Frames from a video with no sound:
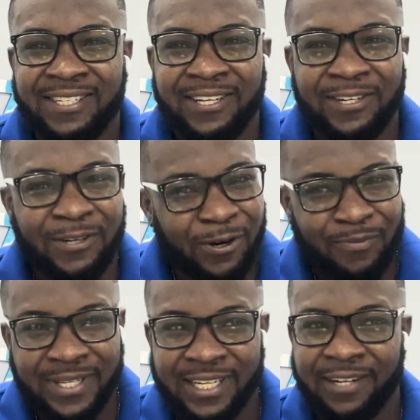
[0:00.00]
so
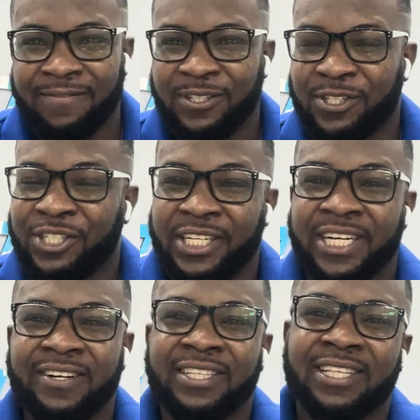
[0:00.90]
don't be selfish to
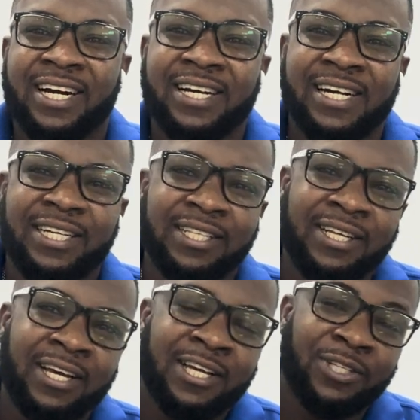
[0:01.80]
share it. Alright,
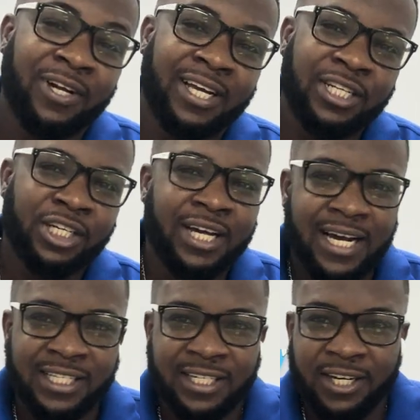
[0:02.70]
so I'll catch you
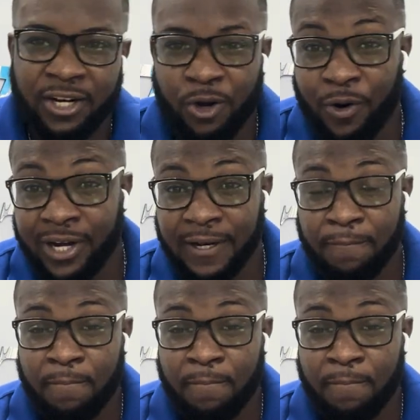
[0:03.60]
guys in another one,